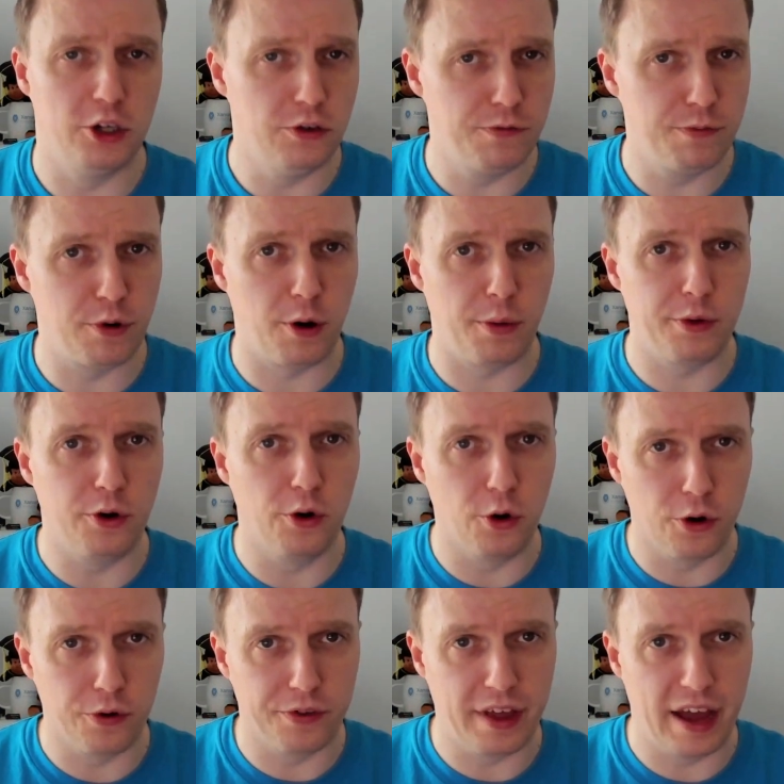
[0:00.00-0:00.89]
You've probably
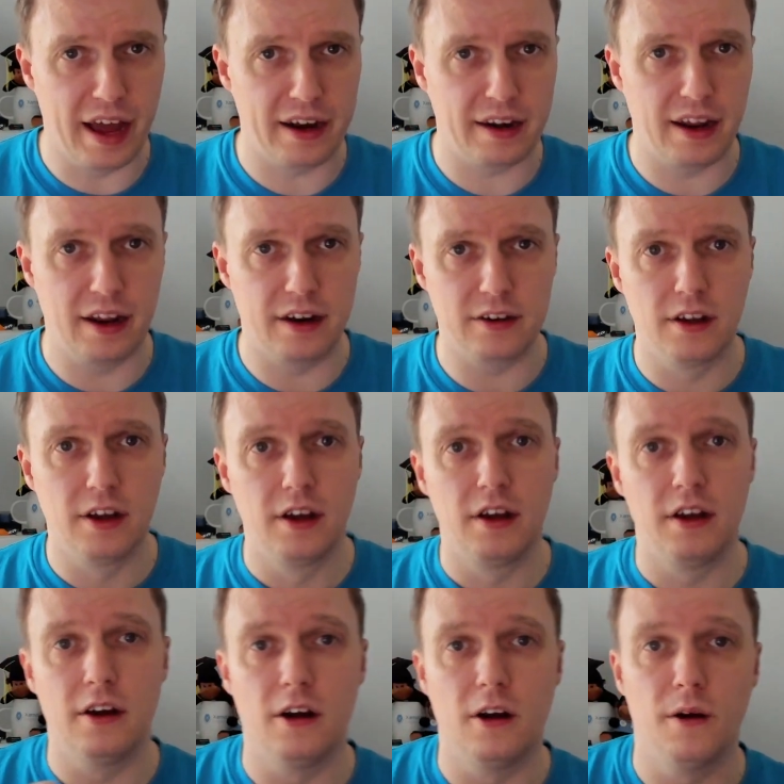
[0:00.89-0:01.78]
heard of that, and
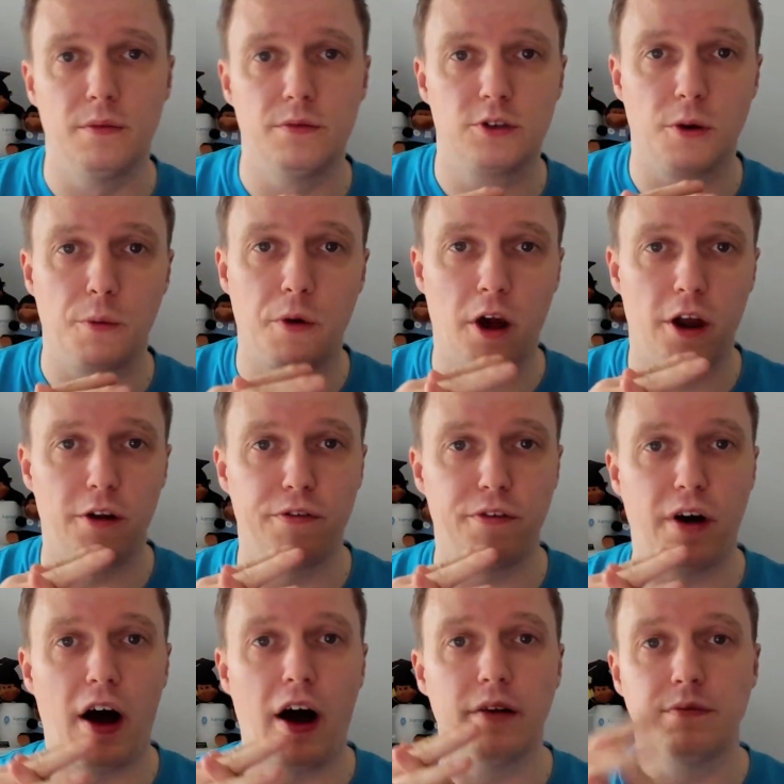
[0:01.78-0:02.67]
um, some kind of
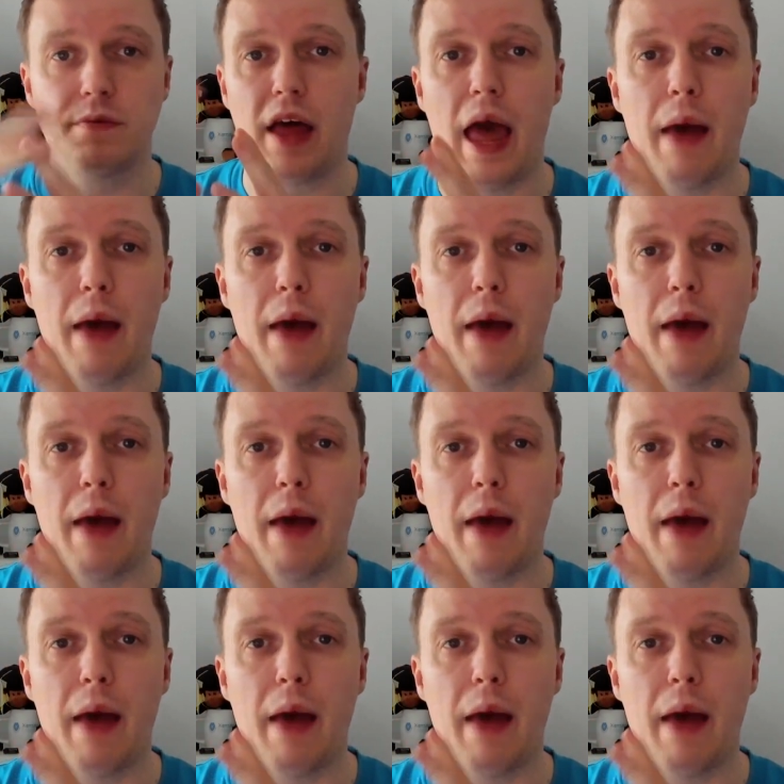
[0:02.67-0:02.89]
uh,